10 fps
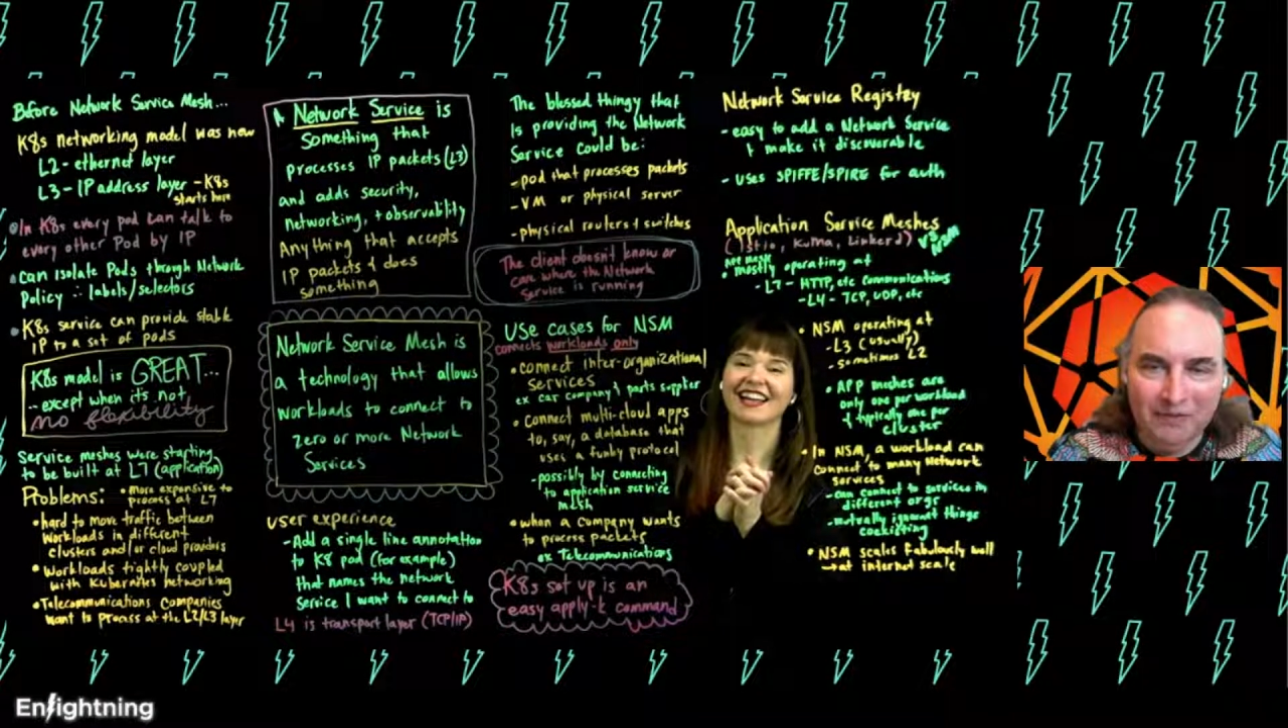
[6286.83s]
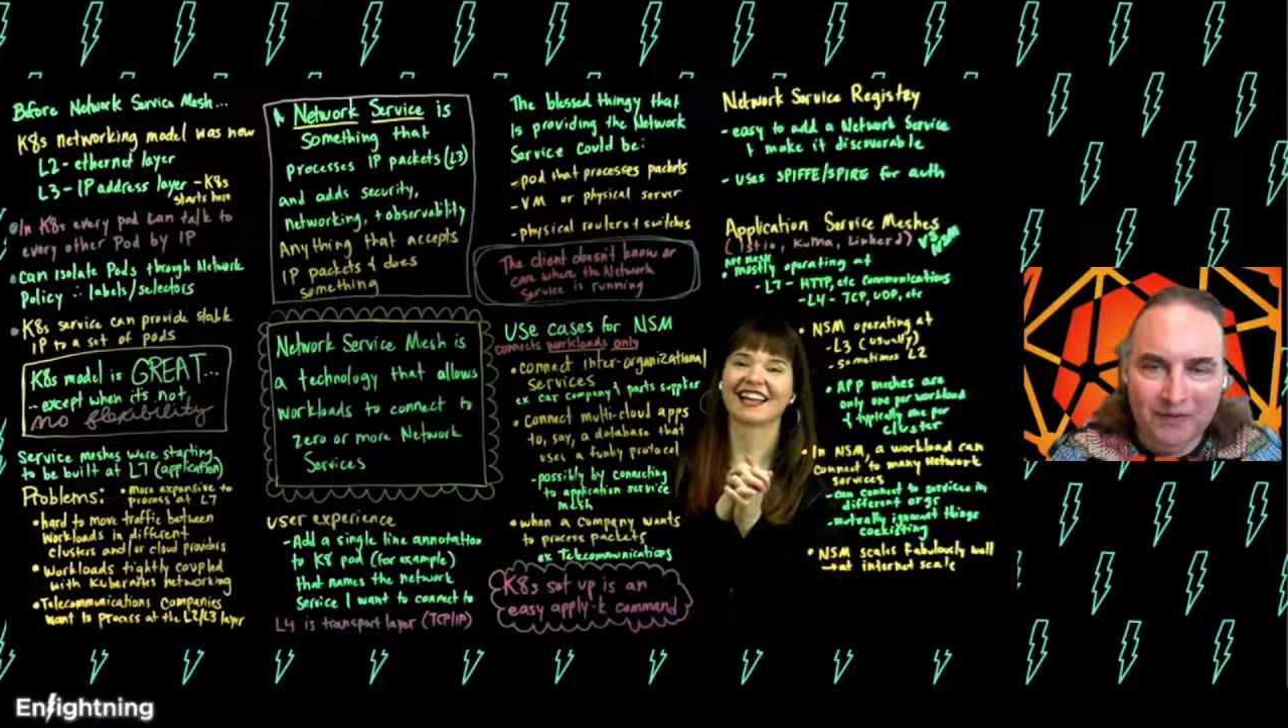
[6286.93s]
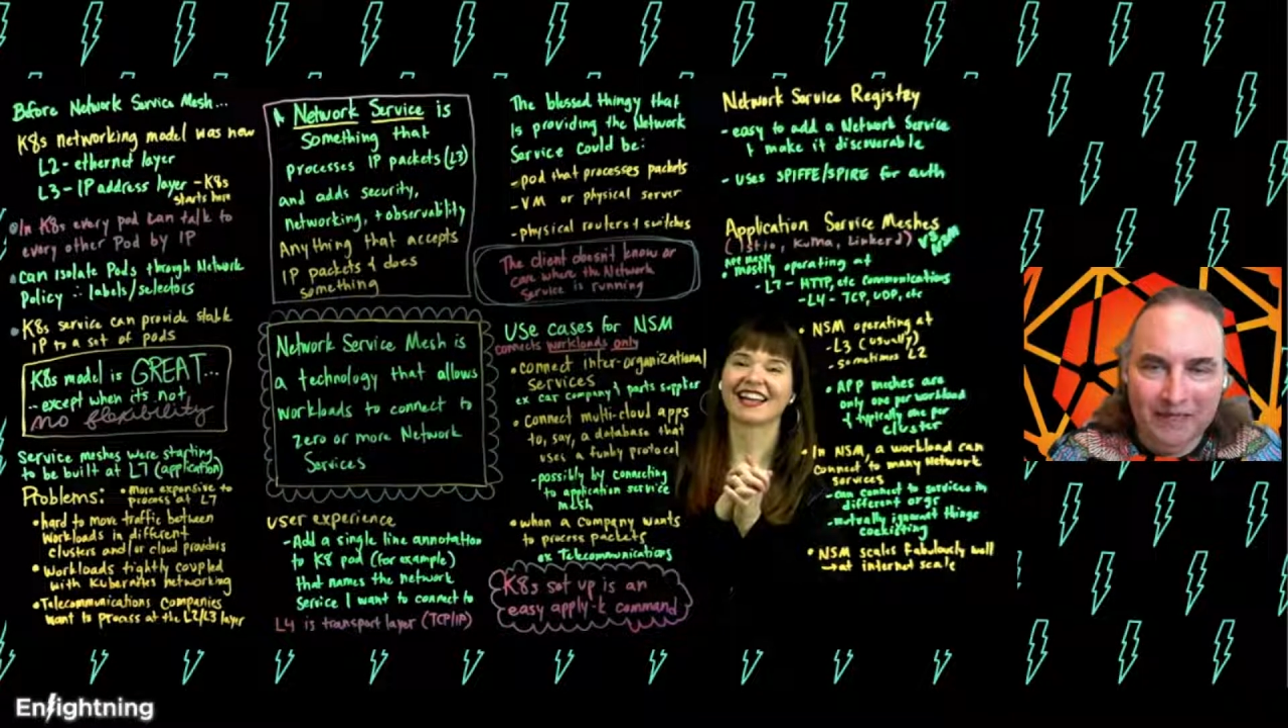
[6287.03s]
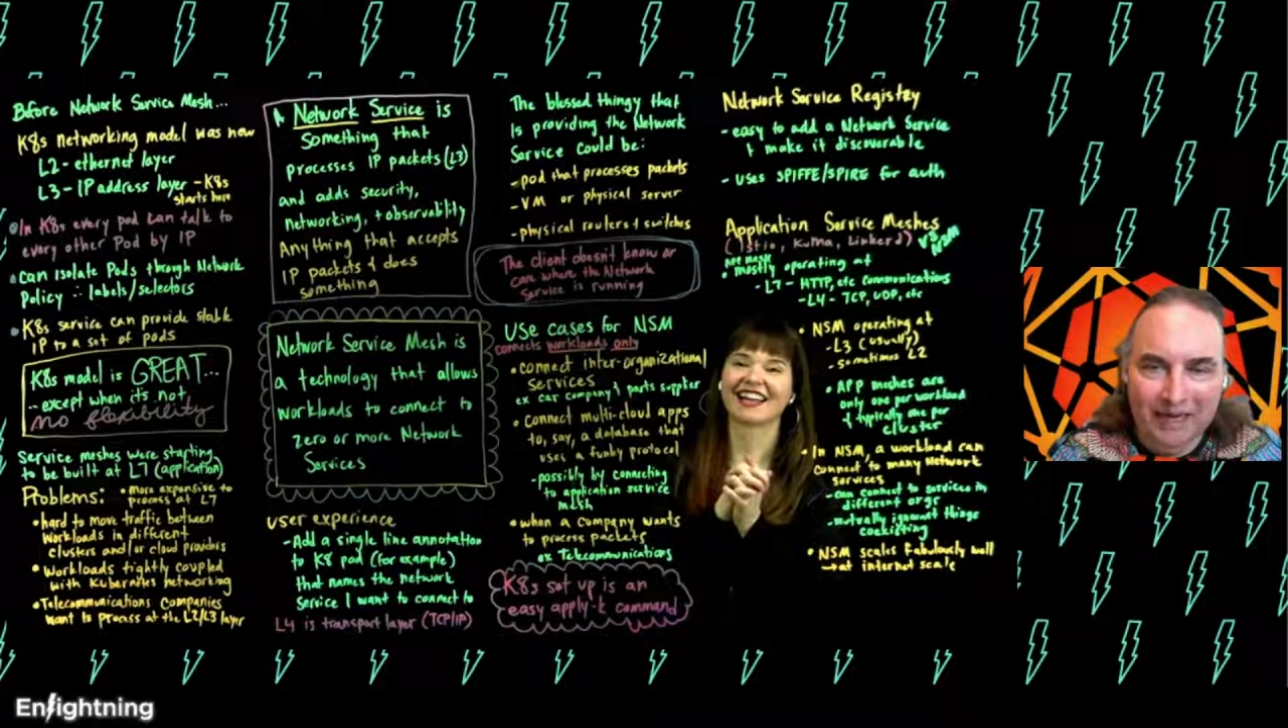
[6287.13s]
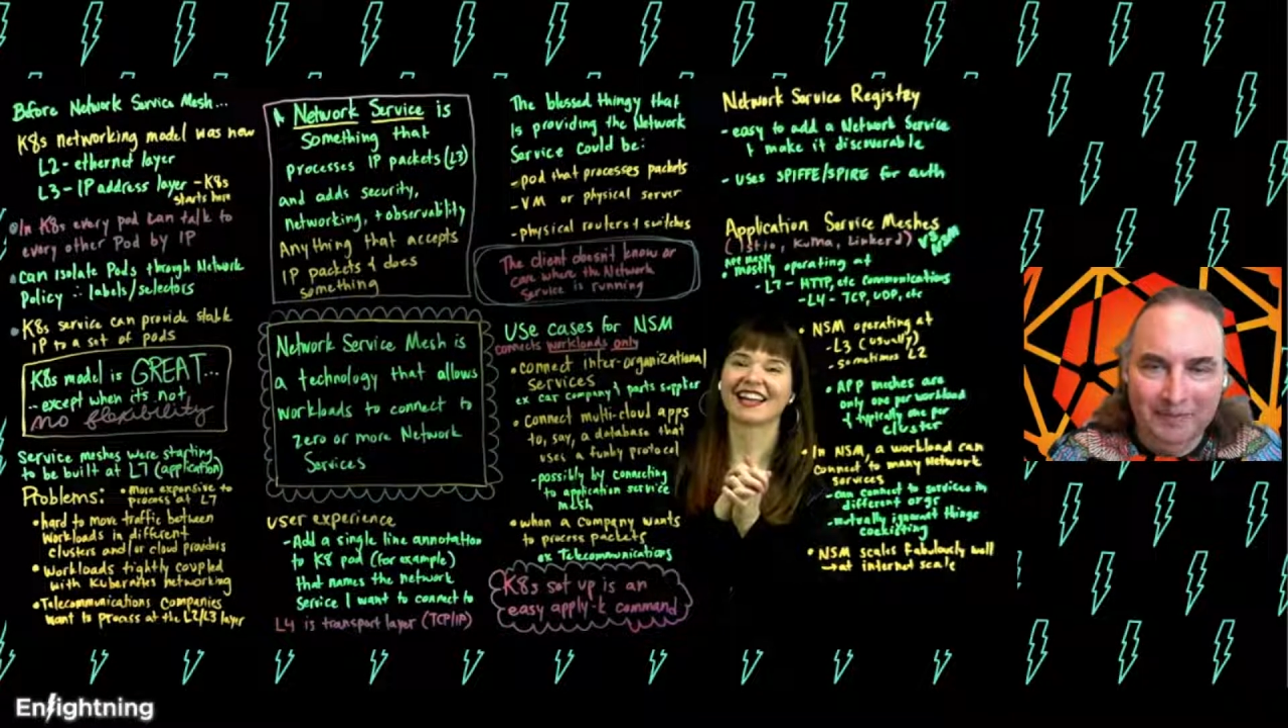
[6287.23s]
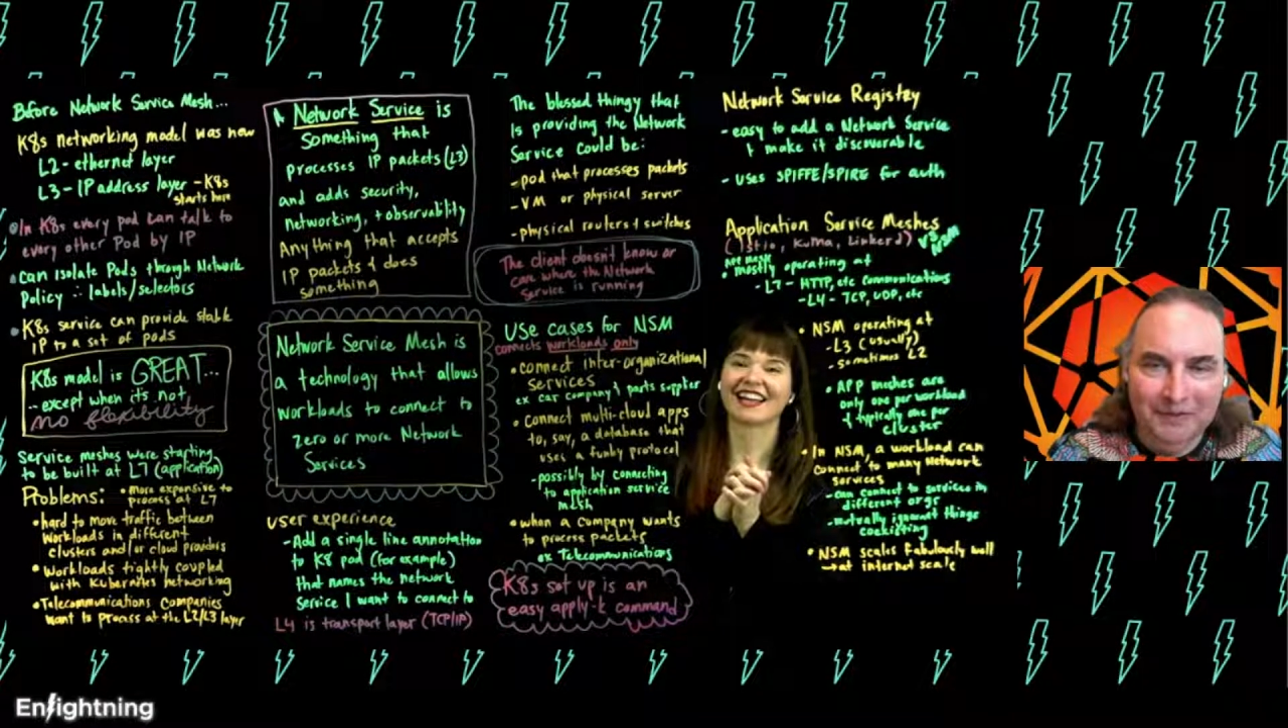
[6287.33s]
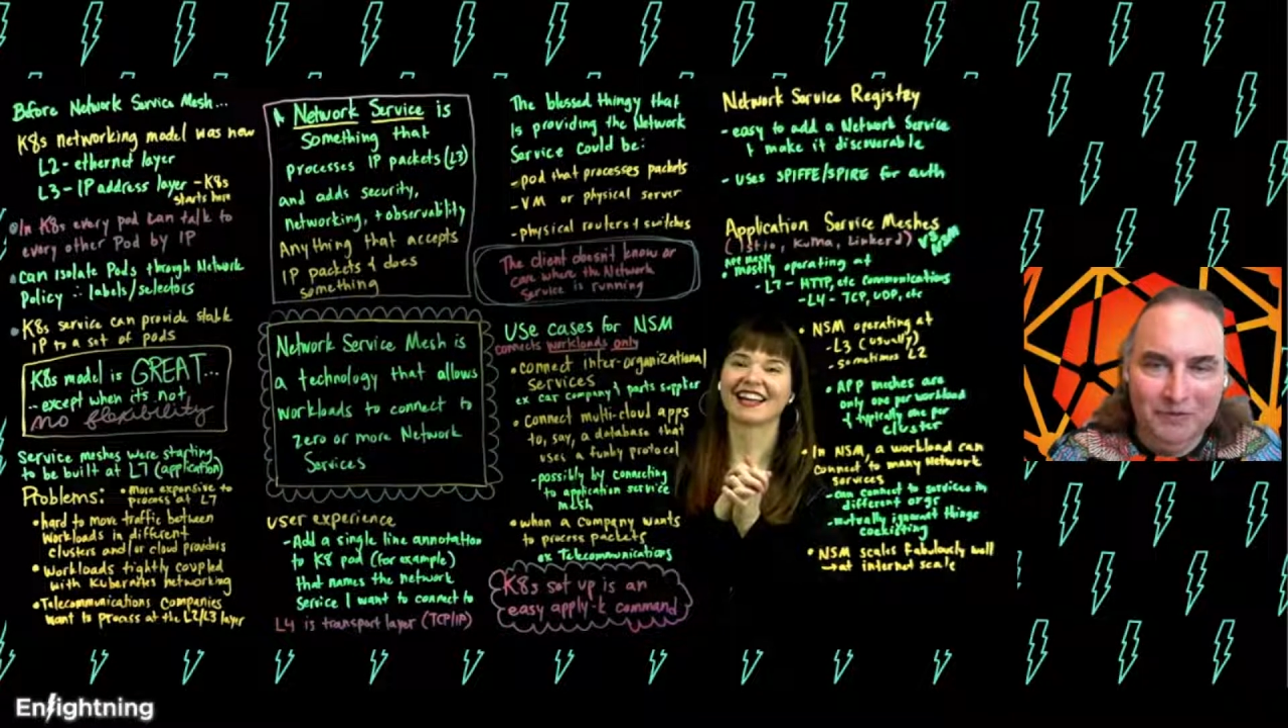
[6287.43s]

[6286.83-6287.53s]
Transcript: that can happen